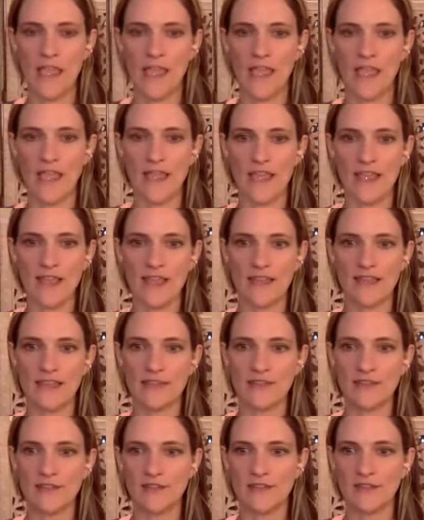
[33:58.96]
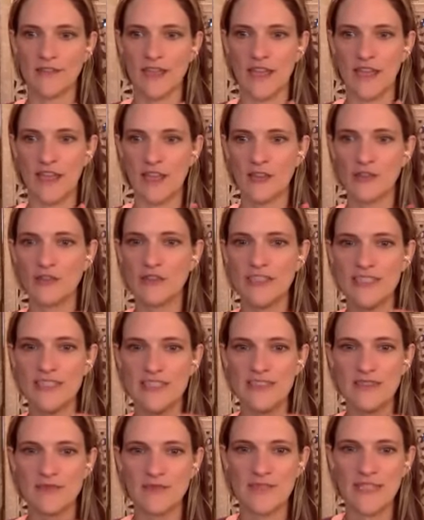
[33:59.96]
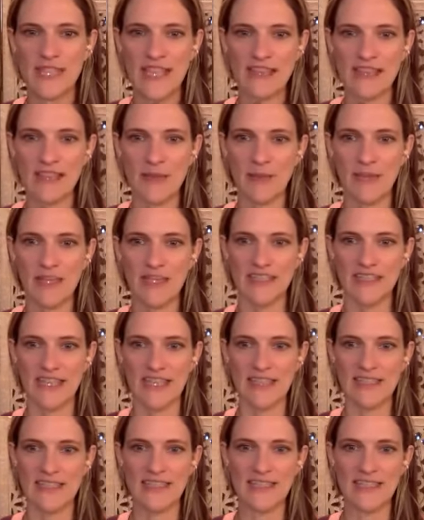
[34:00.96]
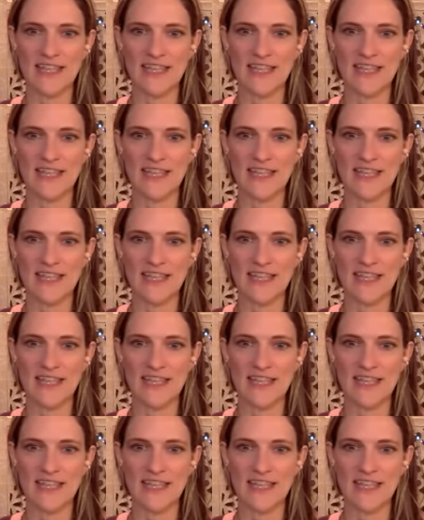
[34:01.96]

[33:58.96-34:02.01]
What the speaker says: And Una's saying that makes sense.